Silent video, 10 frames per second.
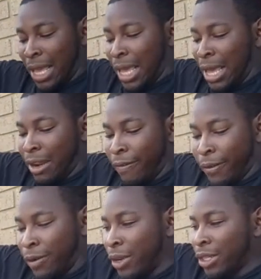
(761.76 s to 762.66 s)
And of
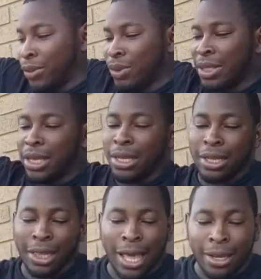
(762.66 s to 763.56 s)
course, you've seen a
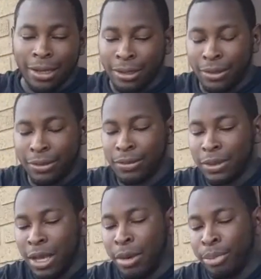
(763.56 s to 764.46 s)
lot.
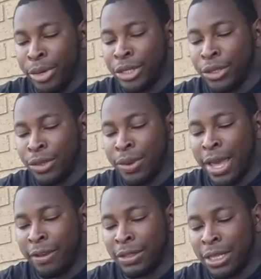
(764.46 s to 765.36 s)
I'm pretty sure you
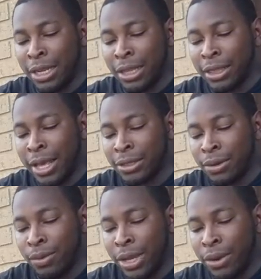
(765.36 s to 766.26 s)
have seen
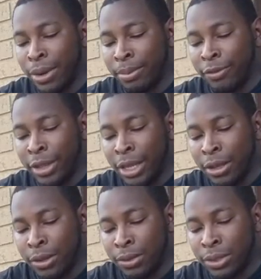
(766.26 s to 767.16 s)
1001 grip
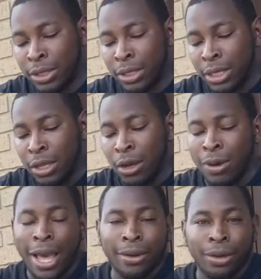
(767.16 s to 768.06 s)
videos on
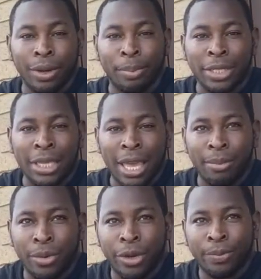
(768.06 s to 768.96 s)
how to grip a
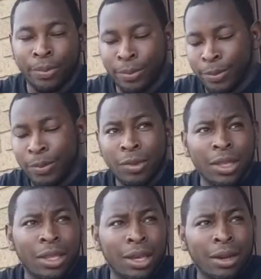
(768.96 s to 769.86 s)
skateboard.
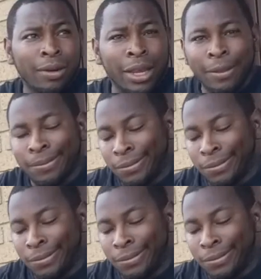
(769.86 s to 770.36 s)
All right,